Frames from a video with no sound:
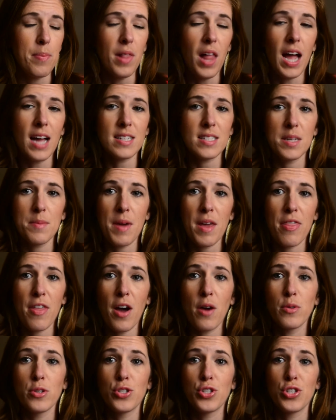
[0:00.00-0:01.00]
Blossom I
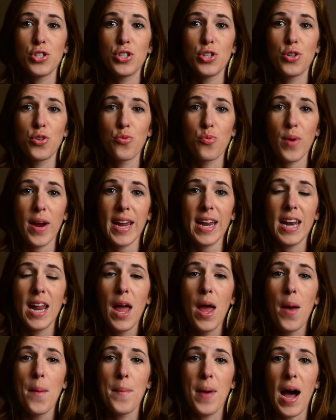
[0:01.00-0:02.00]
thought was just a great
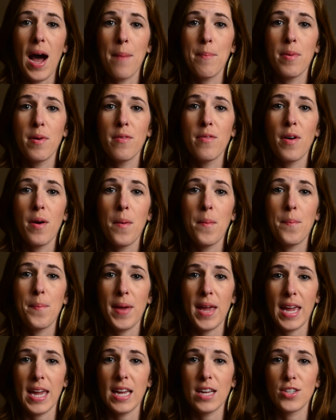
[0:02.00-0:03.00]
pop of
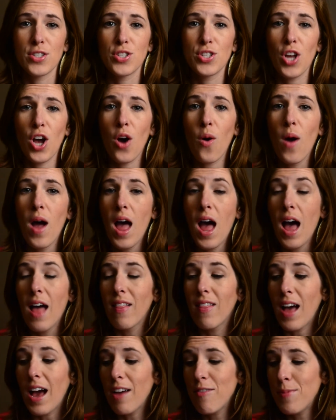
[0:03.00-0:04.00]
pink. So
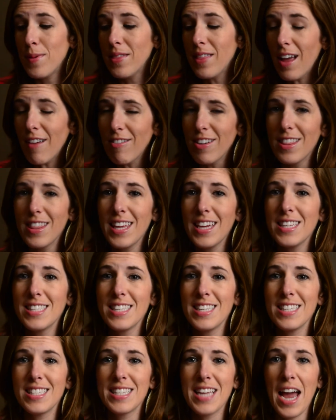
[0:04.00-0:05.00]
I've been loving these,
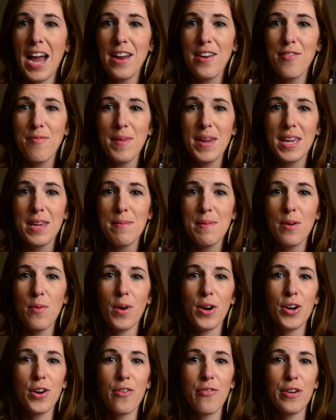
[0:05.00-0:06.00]
and it's kind of making me
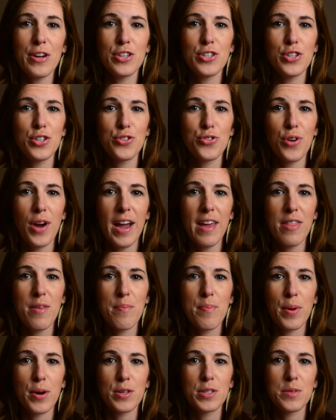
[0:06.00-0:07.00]
wonder if I should try the
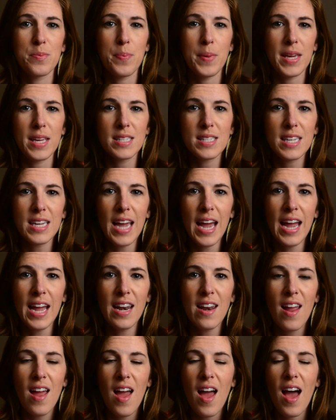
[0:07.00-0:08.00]
Burt's Bees again.
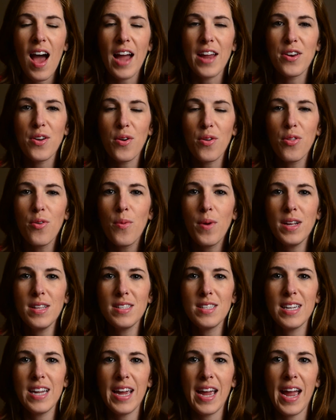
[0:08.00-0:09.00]
I know the ones
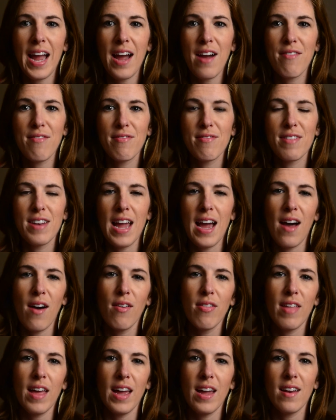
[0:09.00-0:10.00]
that I have now
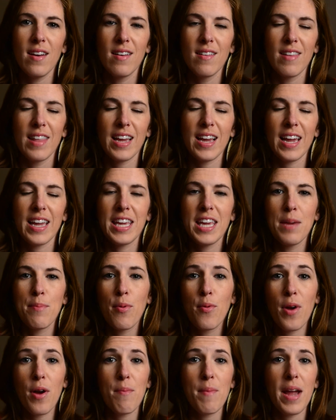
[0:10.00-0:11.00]
that like I keep
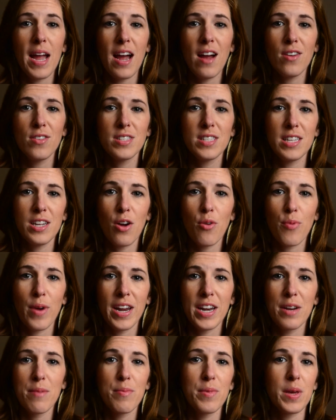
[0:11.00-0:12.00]
around my house that I'll
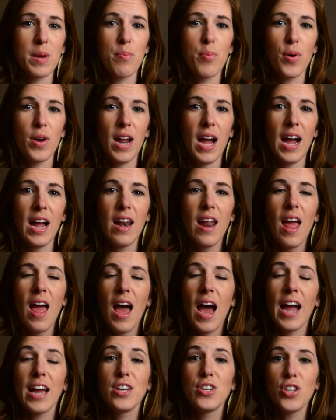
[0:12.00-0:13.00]
randomly put on,
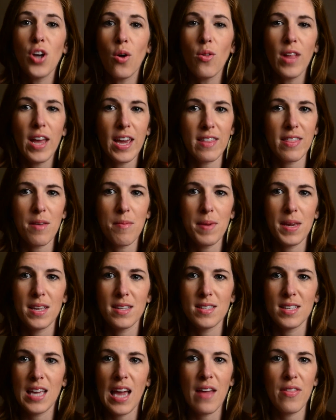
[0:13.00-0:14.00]
I don't like them because
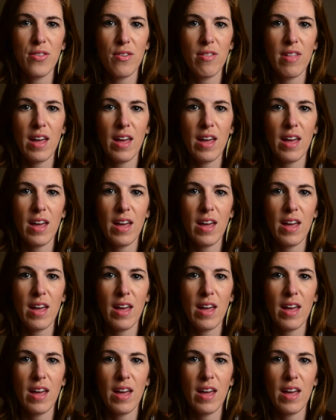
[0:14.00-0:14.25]
again,